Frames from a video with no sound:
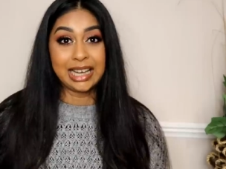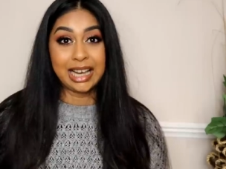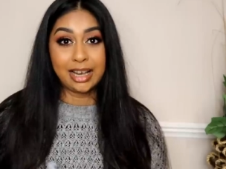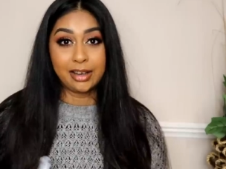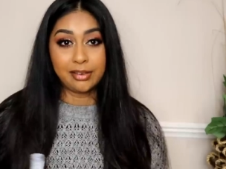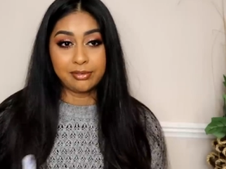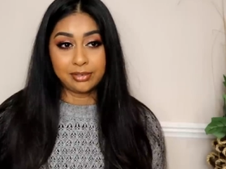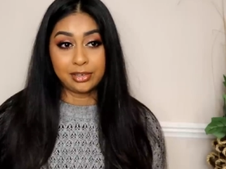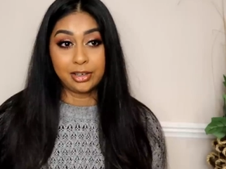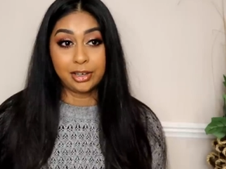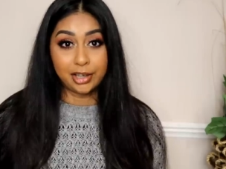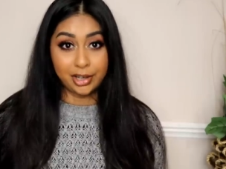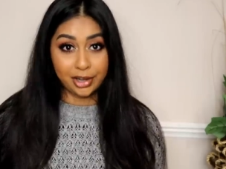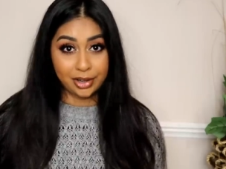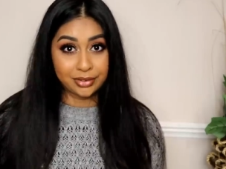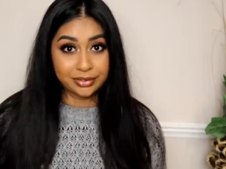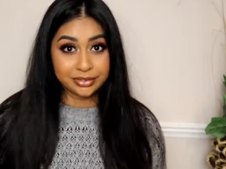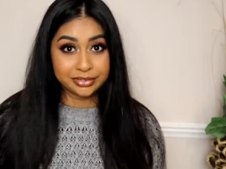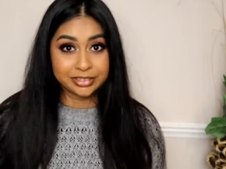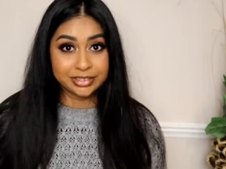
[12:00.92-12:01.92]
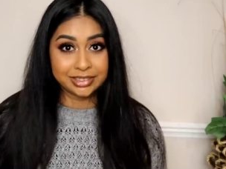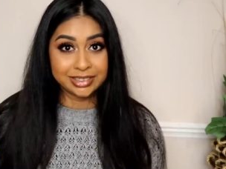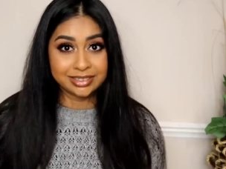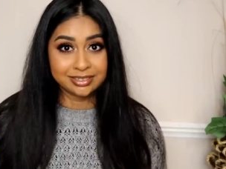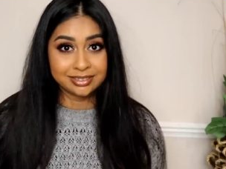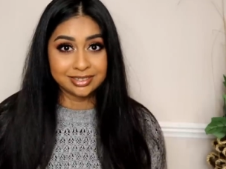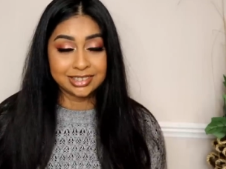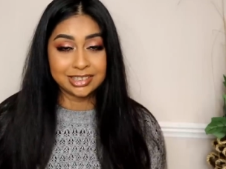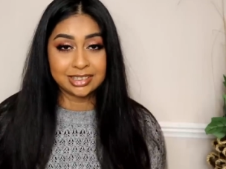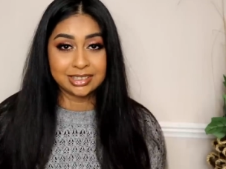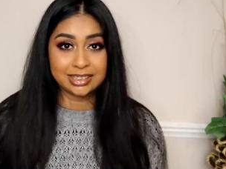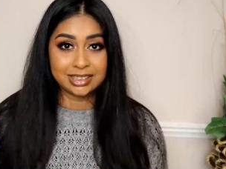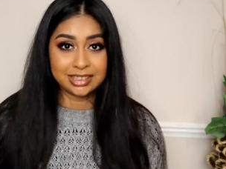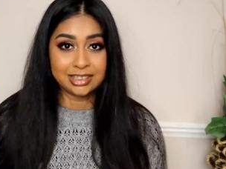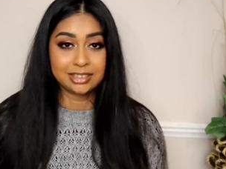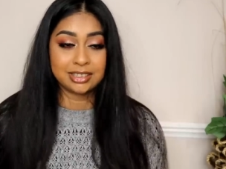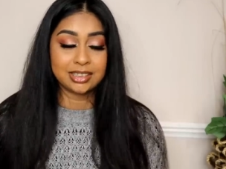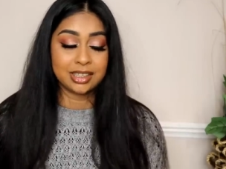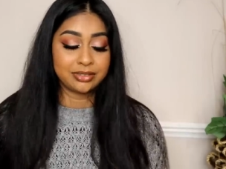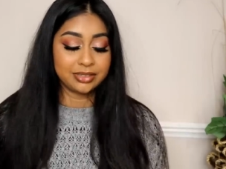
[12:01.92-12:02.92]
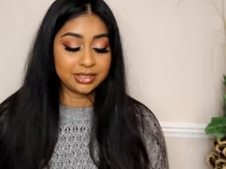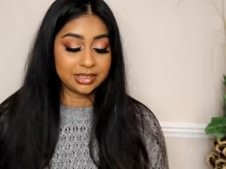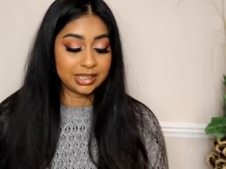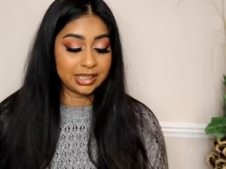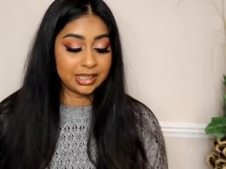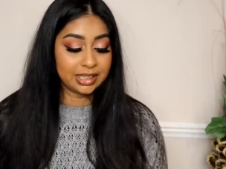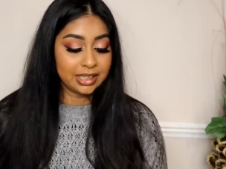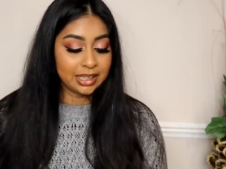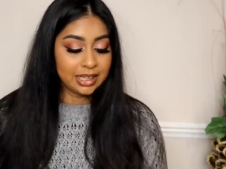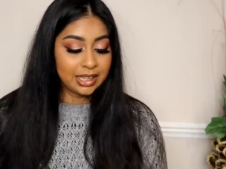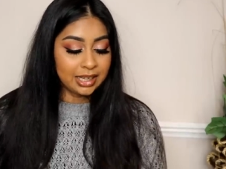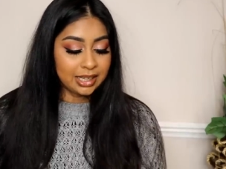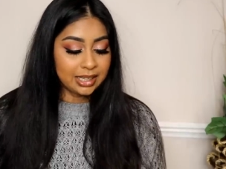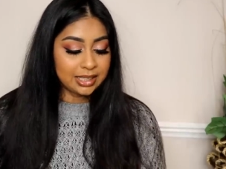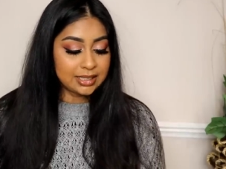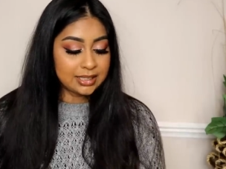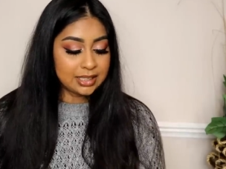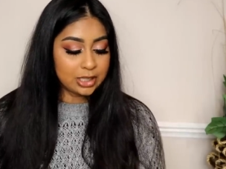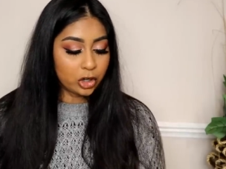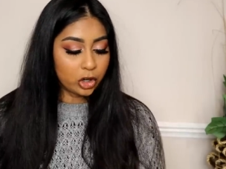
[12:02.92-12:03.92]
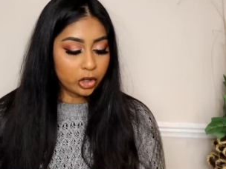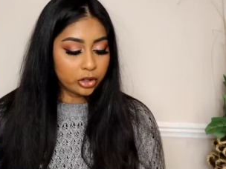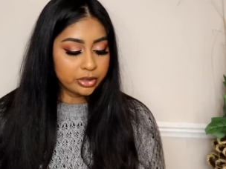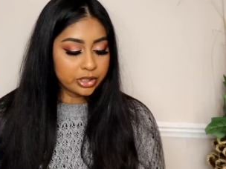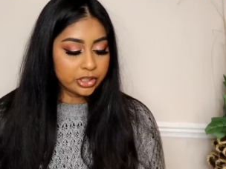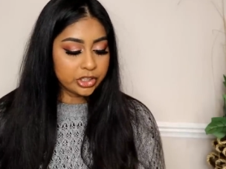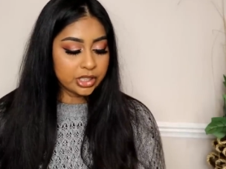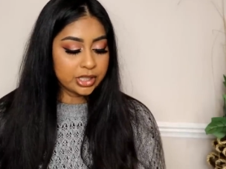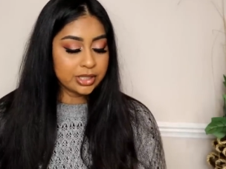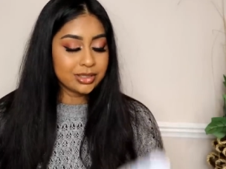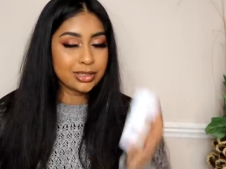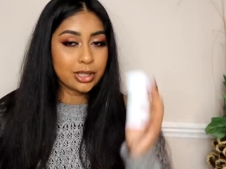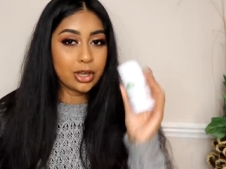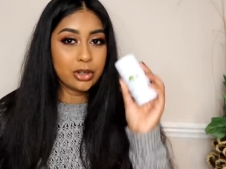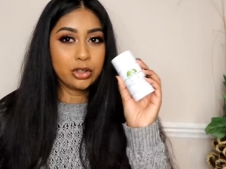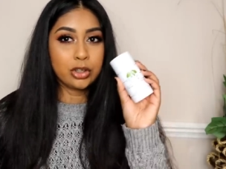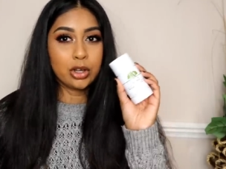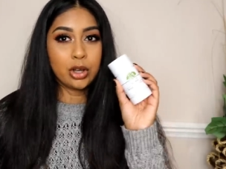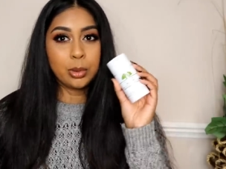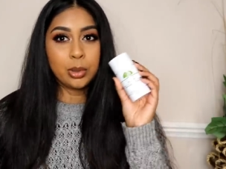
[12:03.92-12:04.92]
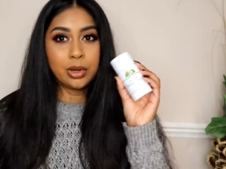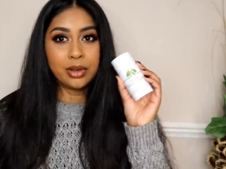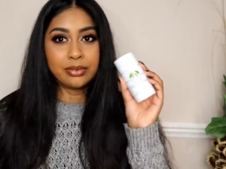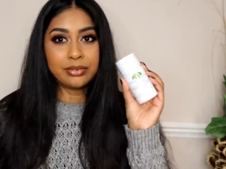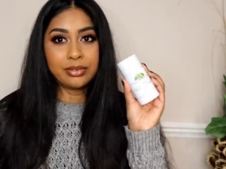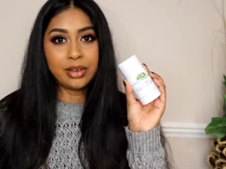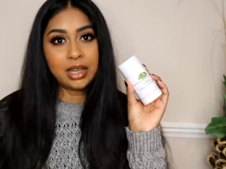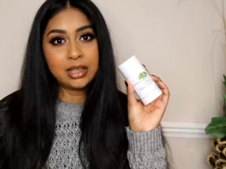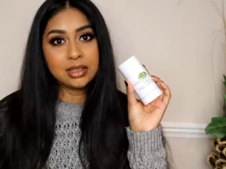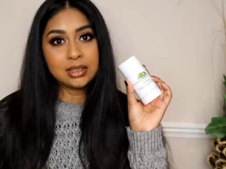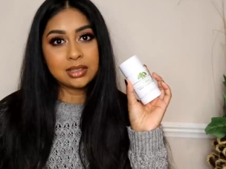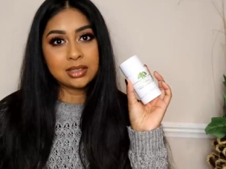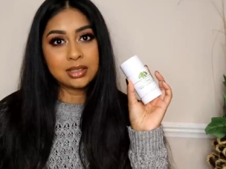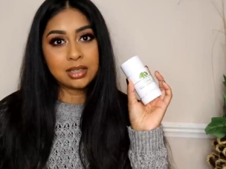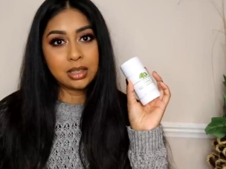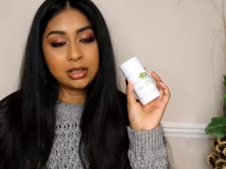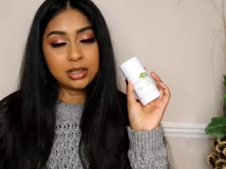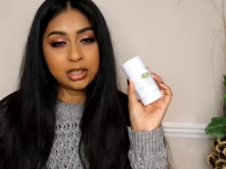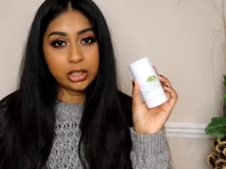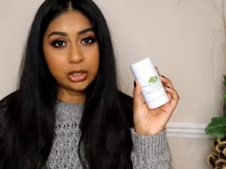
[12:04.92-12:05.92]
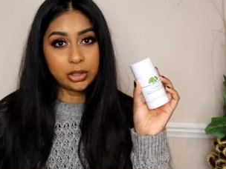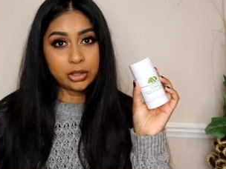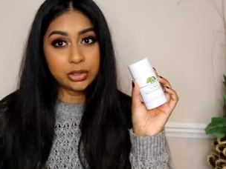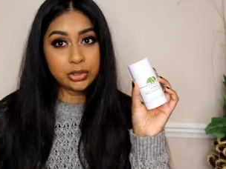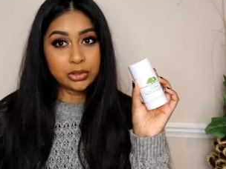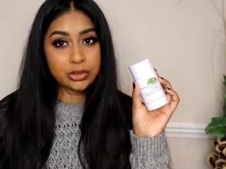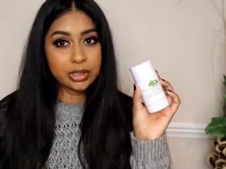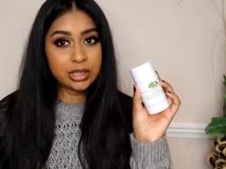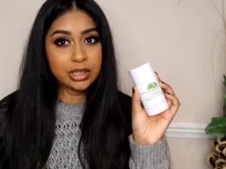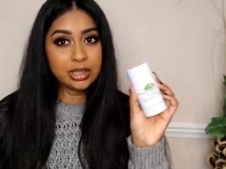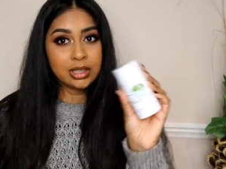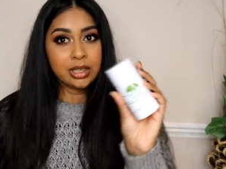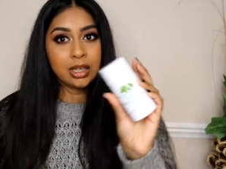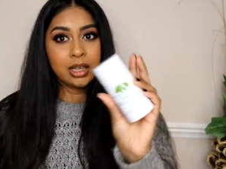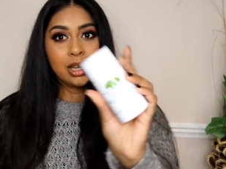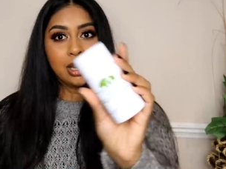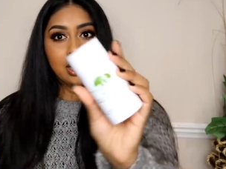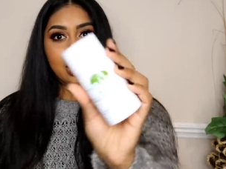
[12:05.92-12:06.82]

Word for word: have loved since I discovered it is the Origins No Offense deodorant.